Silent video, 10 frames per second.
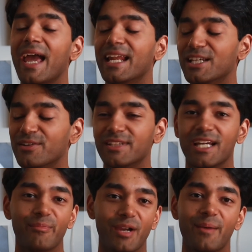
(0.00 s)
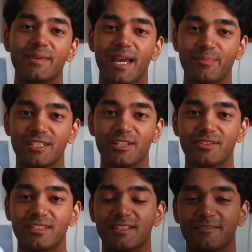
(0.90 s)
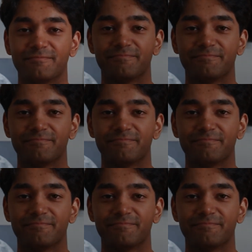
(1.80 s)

any of the upcoming episodes.